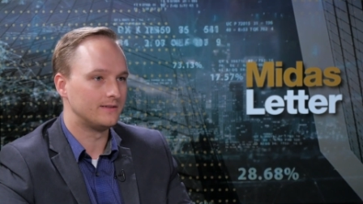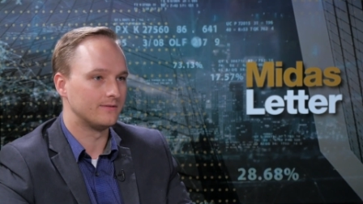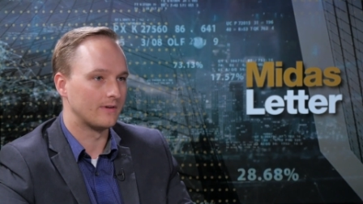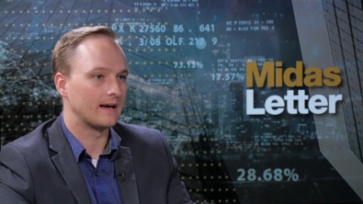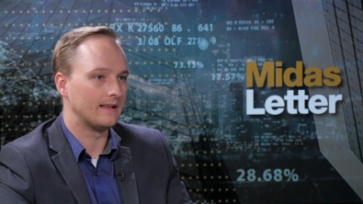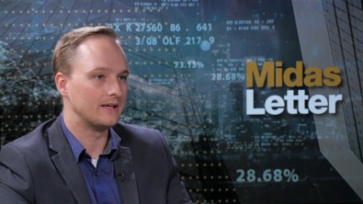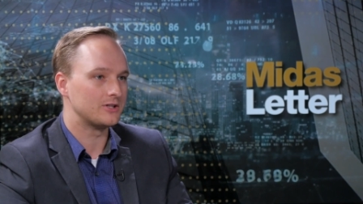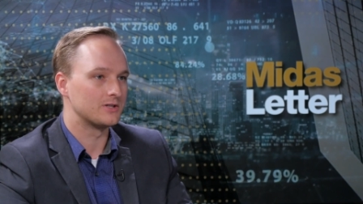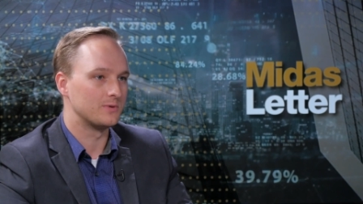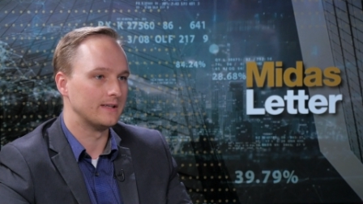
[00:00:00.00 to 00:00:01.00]
The
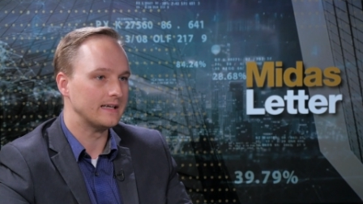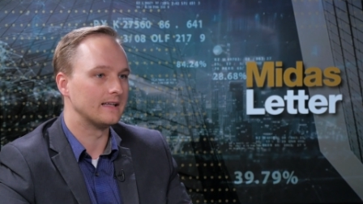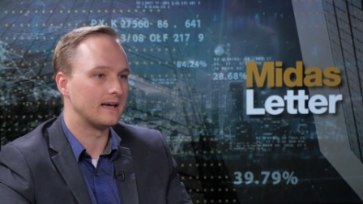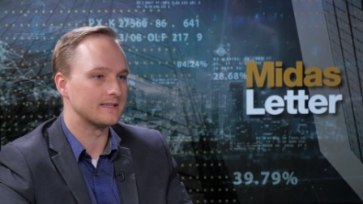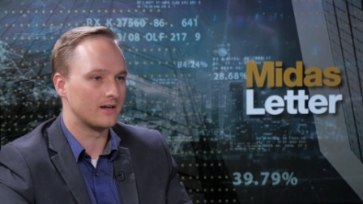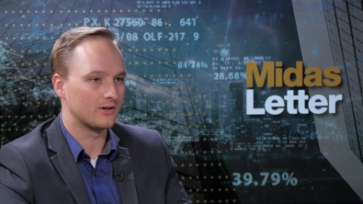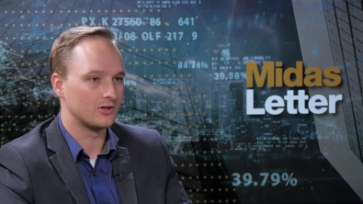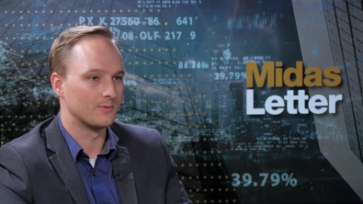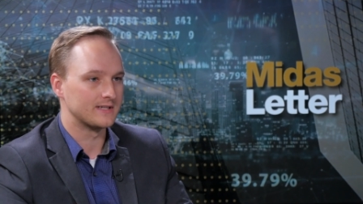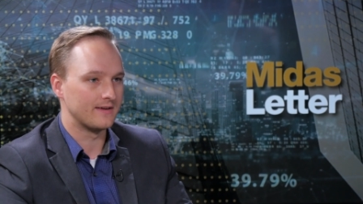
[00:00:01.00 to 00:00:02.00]
regulations will legalize it
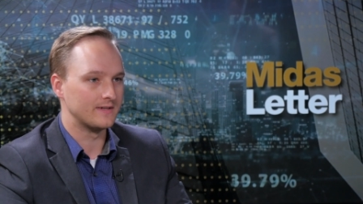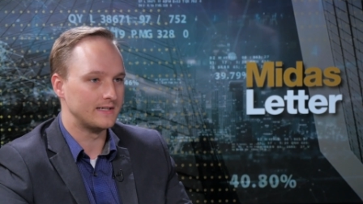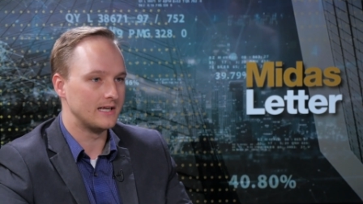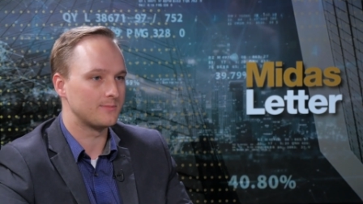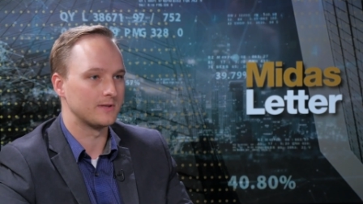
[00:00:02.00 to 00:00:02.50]
October 17th,